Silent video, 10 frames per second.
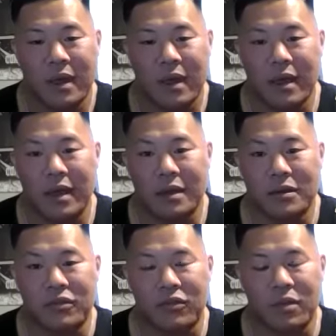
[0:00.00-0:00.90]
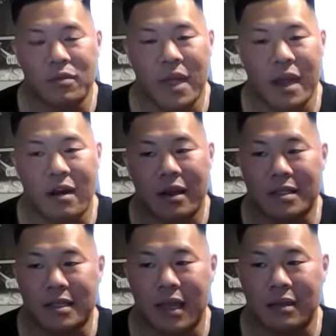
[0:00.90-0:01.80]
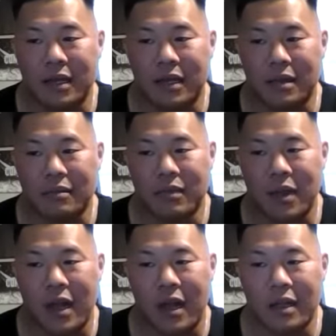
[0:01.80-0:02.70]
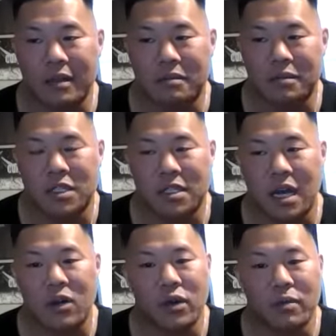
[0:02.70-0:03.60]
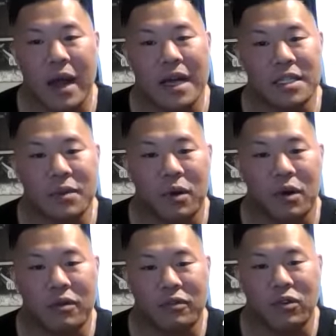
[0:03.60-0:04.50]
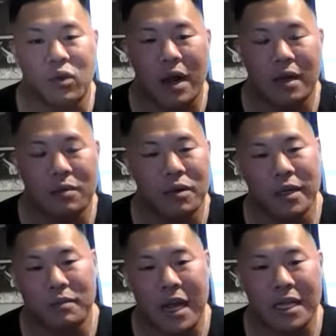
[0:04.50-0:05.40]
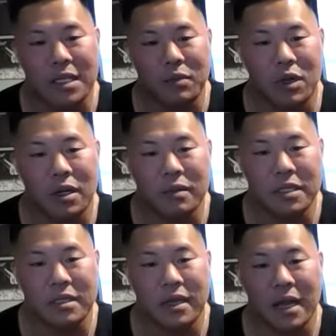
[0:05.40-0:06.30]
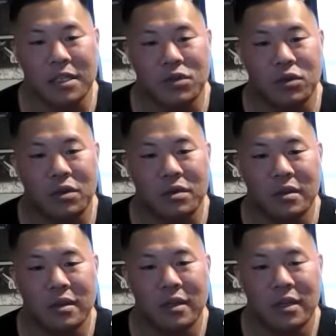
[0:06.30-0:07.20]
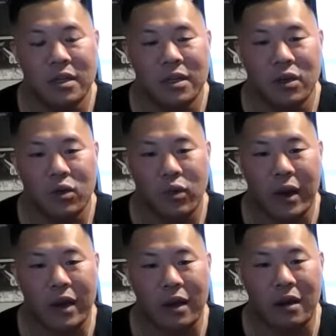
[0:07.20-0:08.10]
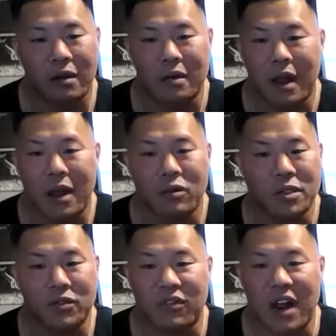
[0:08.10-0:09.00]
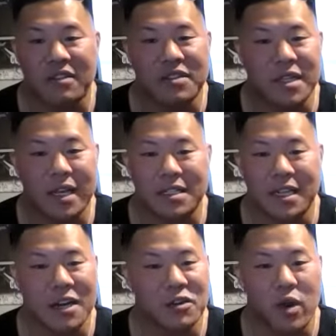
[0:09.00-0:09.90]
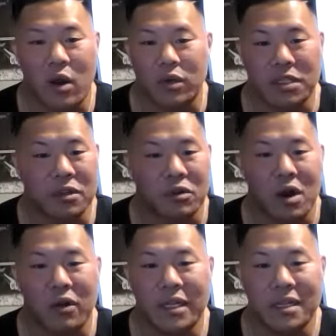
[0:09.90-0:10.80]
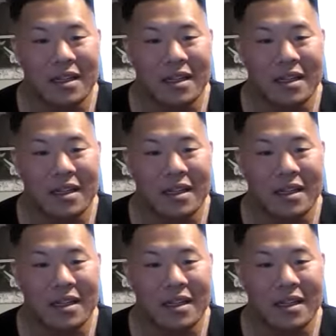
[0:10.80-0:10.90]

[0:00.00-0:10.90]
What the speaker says: And from there, I'd say like I stuck with basketball for a while. I played basketball up until high school, where I was 5'6" and I knew I wasn't growing